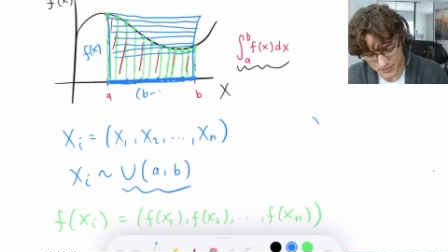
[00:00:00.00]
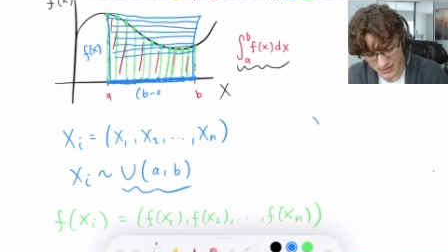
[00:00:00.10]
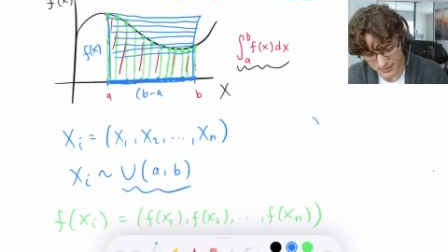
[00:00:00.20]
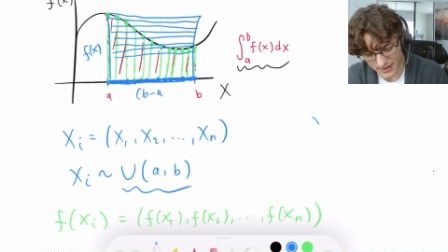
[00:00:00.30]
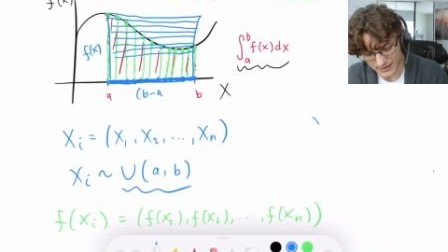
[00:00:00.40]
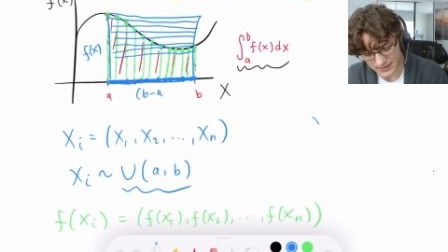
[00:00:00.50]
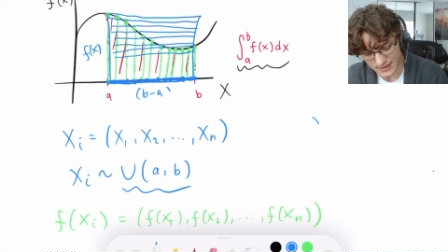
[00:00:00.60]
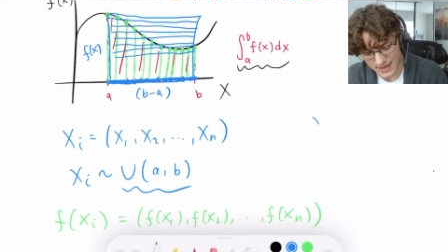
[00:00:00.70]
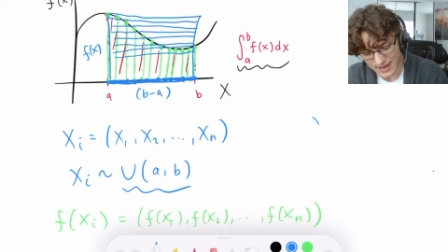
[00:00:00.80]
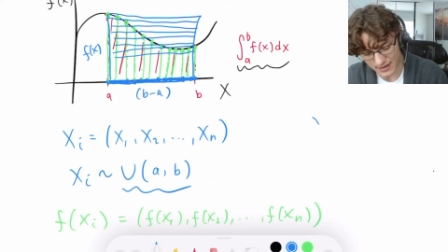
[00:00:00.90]
b minus
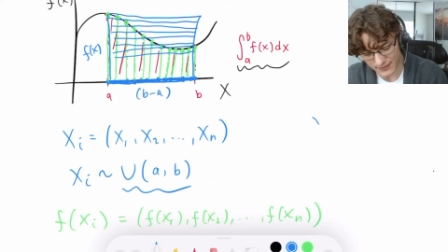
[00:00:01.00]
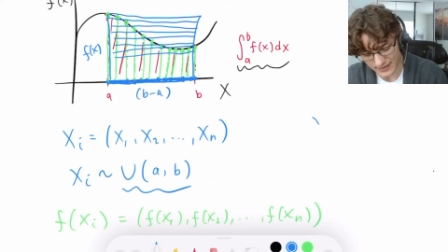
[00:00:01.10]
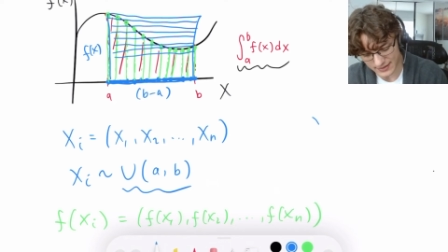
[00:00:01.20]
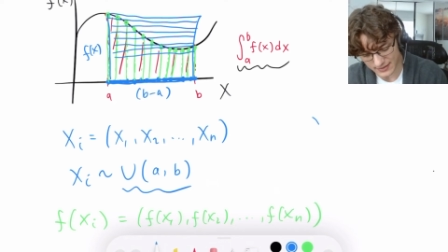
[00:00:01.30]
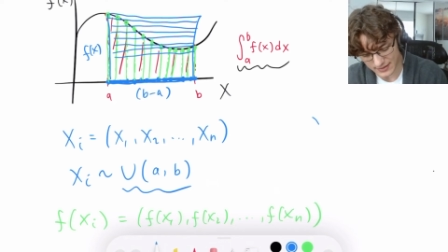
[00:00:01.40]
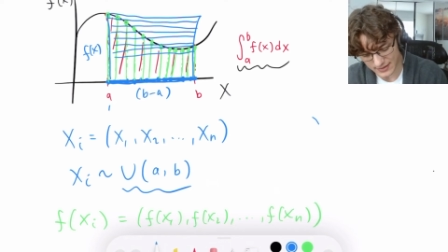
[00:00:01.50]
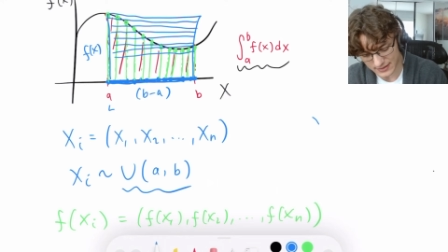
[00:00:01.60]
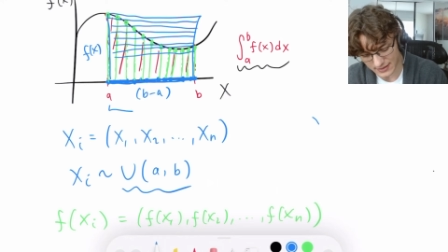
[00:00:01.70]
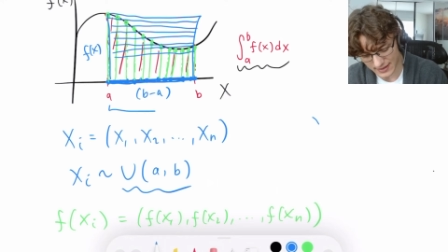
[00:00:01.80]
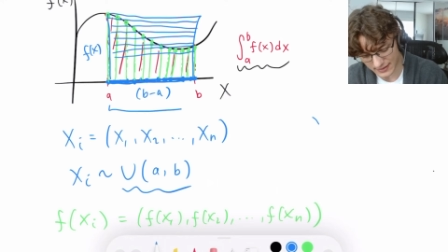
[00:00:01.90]
a. That's this
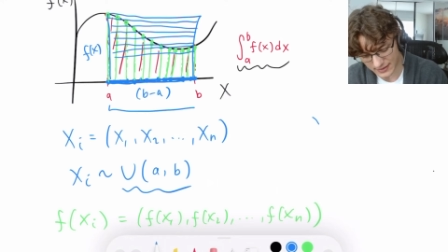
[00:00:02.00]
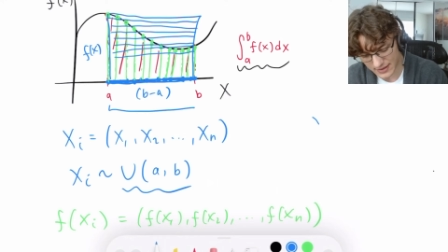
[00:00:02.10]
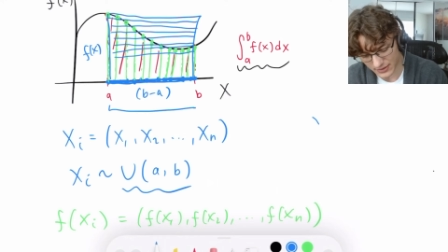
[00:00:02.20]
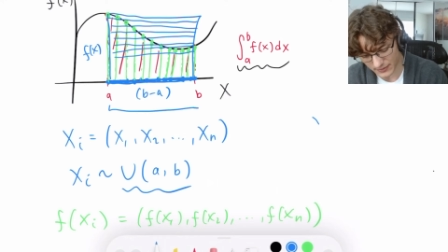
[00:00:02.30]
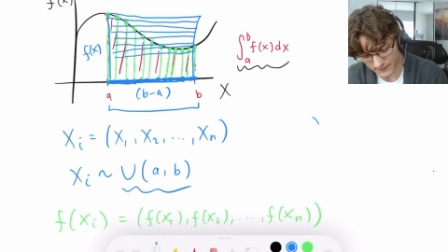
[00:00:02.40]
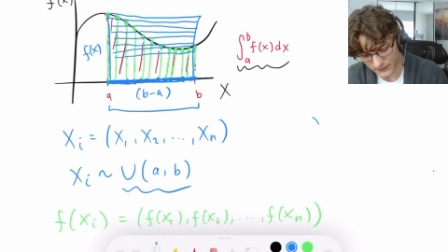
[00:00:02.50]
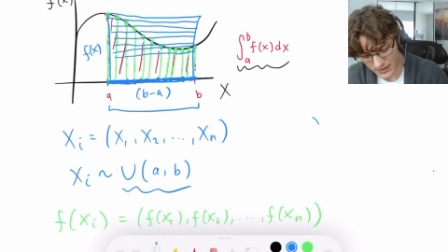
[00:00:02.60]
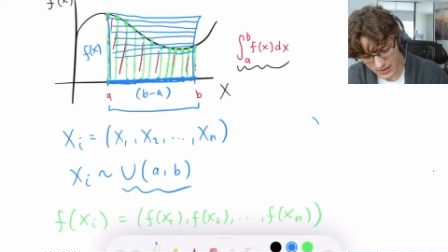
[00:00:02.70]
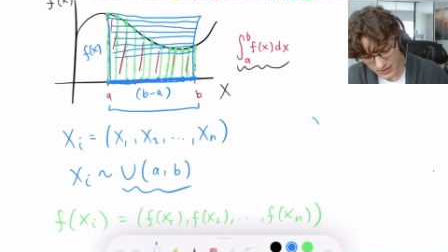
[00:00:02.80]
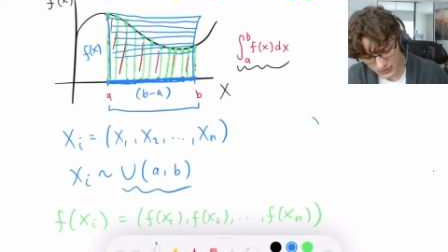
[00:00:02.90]
length here.
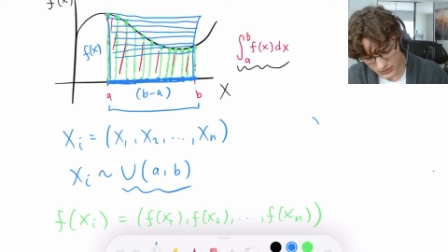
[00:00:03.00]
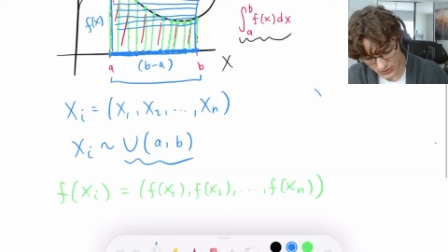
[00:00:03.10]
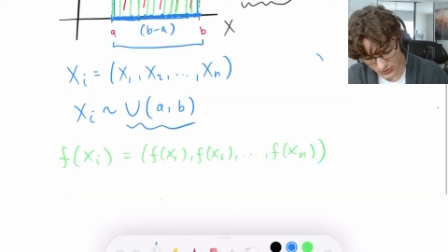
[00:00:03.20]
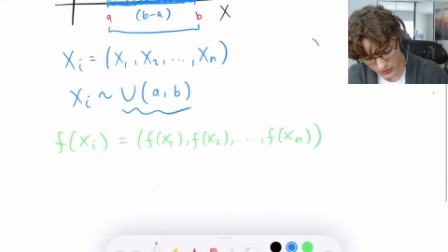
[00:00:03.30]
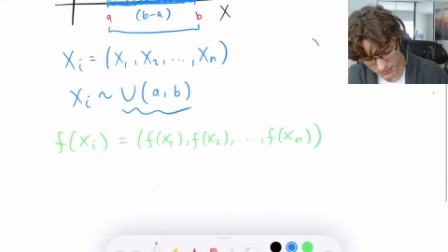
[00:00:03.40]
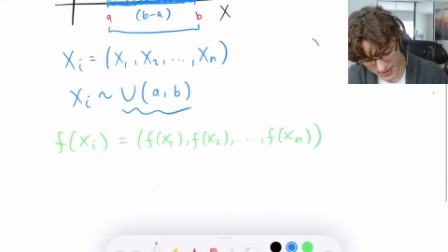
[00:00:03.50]
So